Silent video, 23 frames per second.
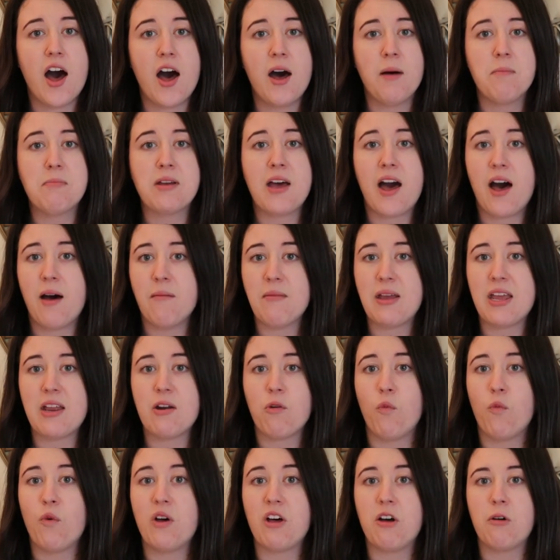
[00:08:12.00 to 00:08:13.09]

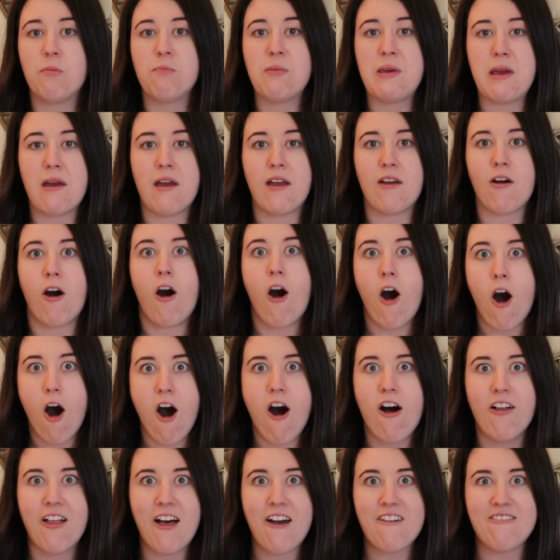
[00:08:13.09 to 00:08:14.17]
upcoming will be a
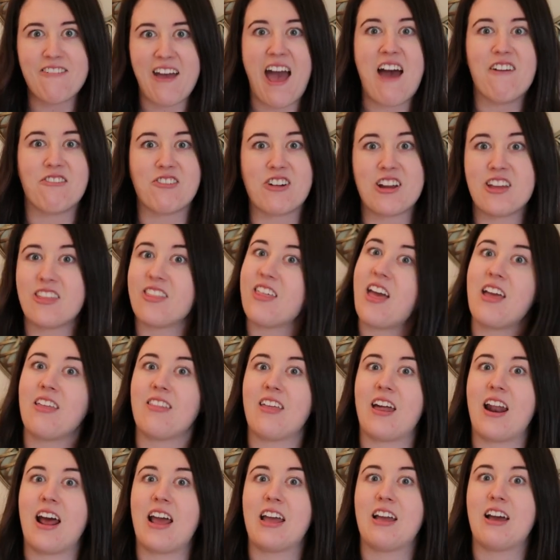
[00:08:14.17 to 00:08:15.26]
haul of everything
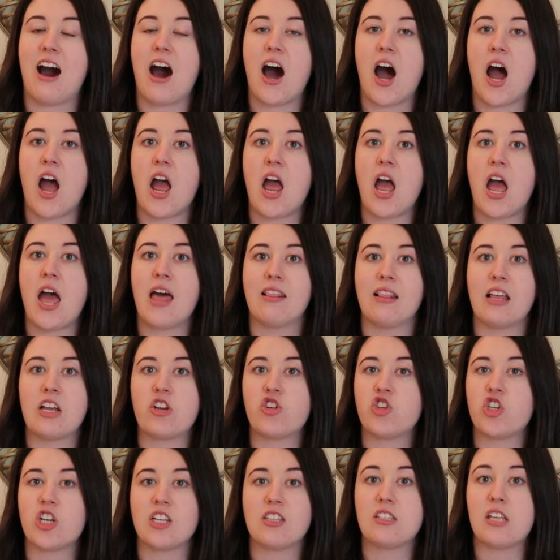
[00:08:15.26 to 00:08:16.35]
that I got, and
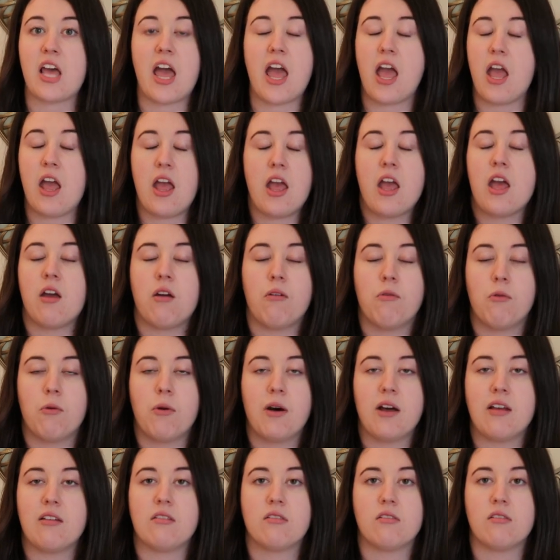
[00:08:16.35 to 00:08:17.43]
let's just say it
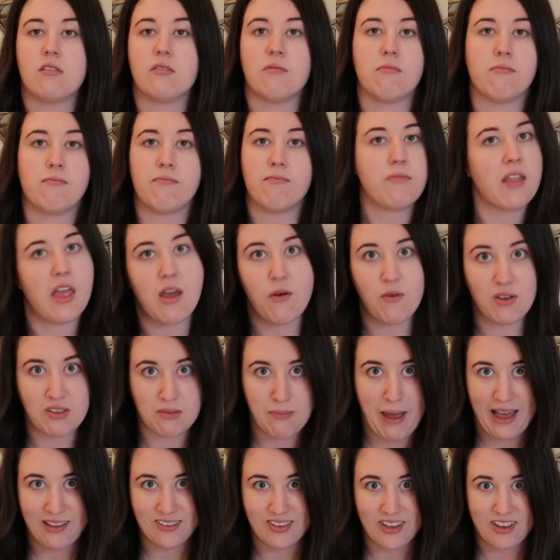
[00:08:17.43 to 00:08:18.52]
was, it was
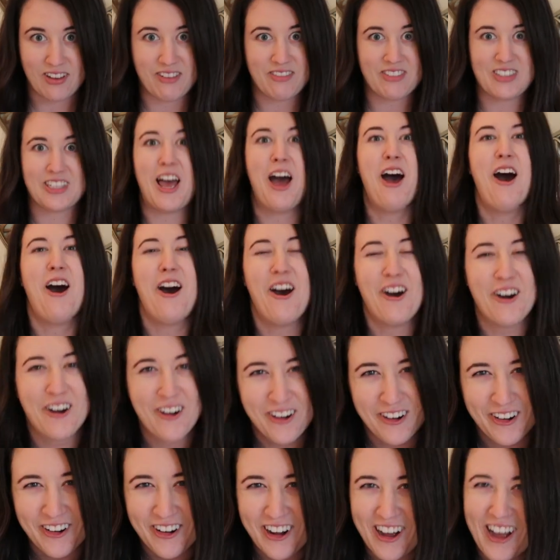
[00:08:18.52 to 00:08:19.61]
massive. So,
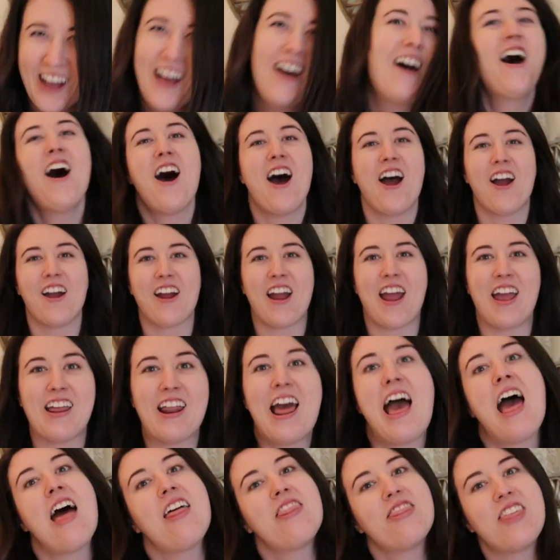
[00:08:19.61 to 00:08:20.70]

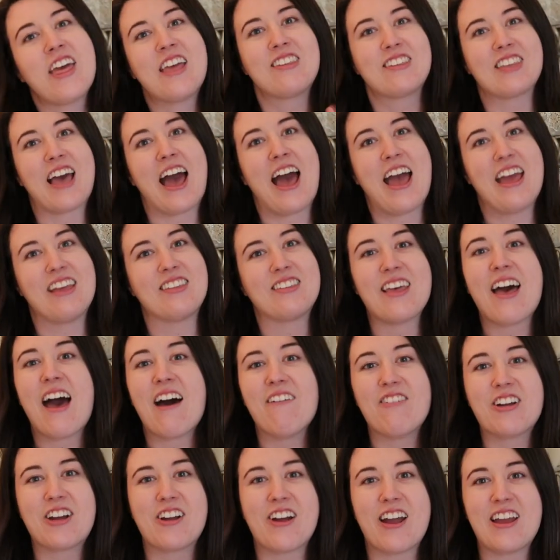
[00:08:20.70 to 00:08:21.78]
alright, thanks guys,
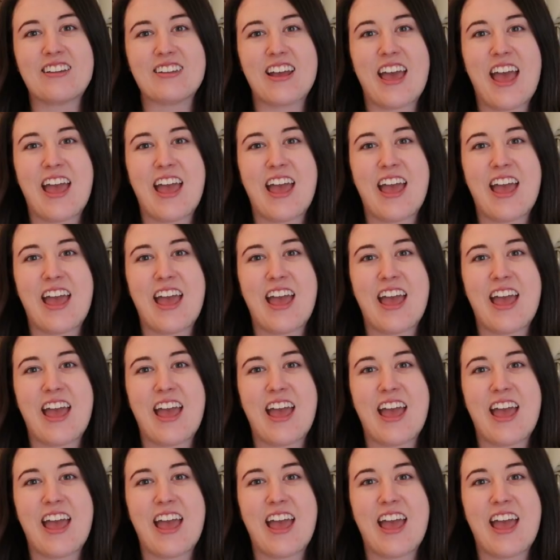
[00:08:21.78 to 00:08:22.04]
have a great